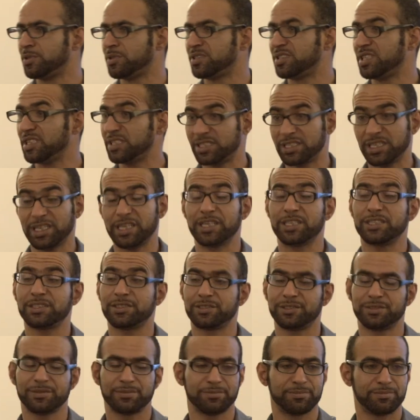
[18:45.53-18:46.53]
They say
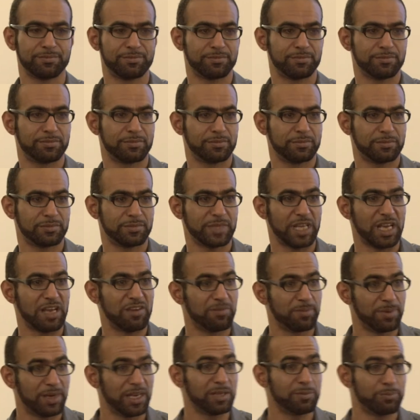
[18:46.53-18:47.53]
it. They
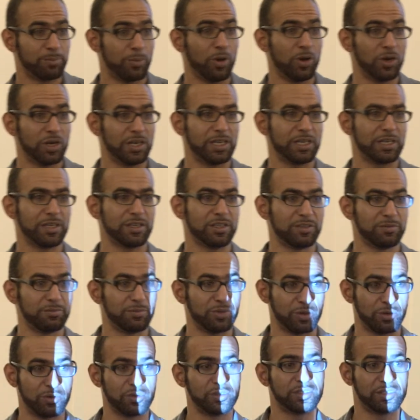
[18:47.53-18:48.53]
have blood boiling
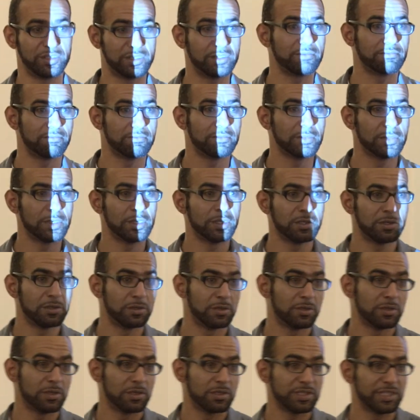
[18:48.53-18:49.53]
because
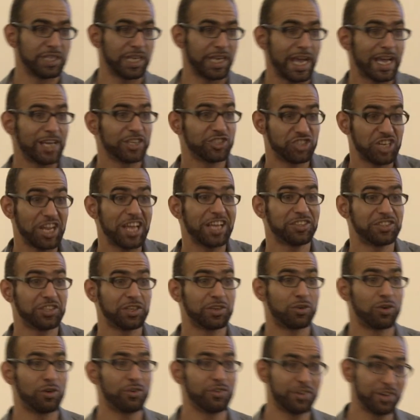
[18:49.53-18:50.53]
they hijack
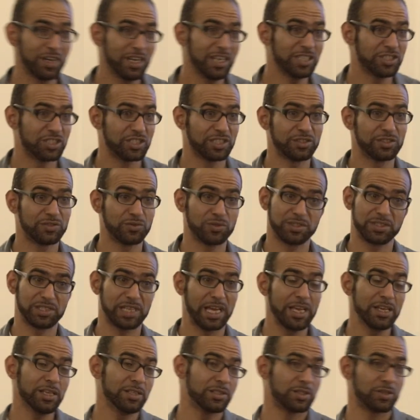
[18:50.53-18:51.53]
their own religion, the
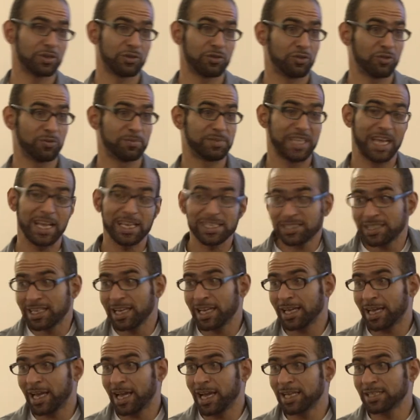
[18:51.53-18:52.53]
Zionist groups, as
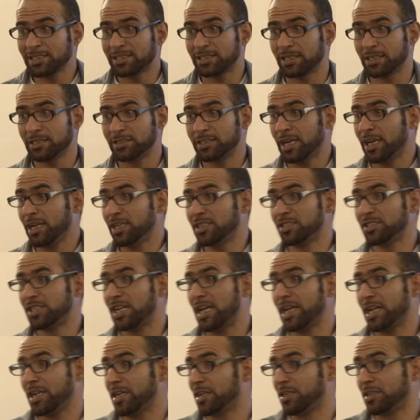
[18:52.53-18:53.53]
like ISIL. They
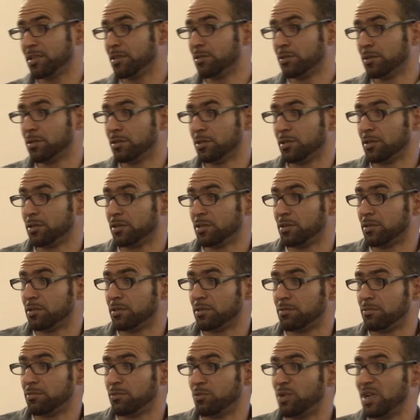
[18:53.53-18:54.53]
hijack
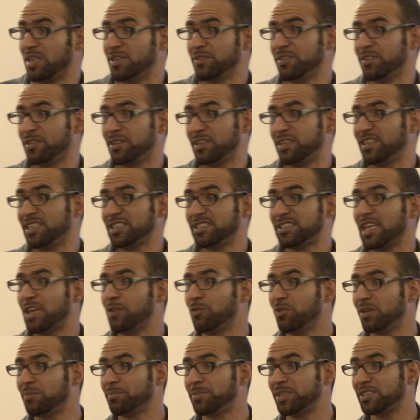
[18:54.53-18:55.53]
one less than
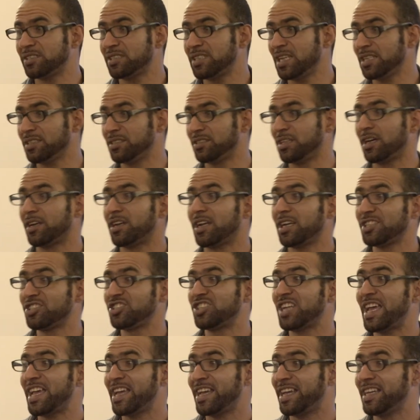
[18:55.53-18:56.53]
one percent. They are
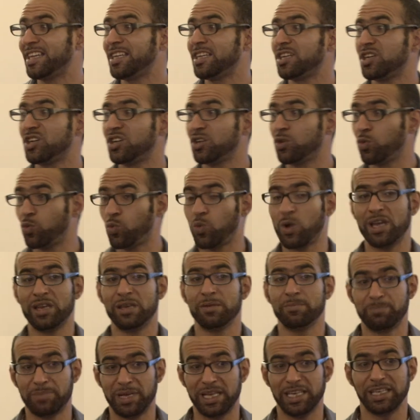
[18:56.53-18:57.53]
hijacking
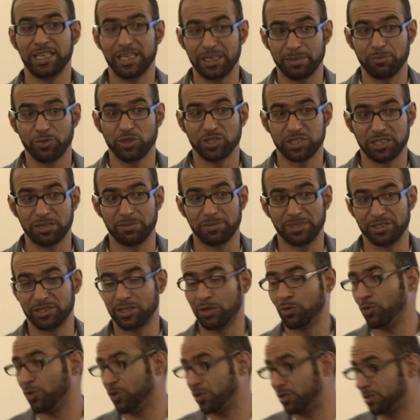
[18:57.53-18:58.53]
one billion Muslims in
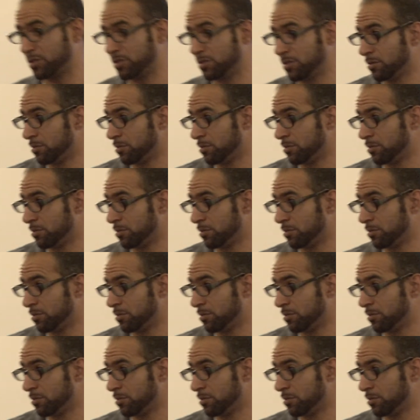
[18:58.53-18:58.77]
the world.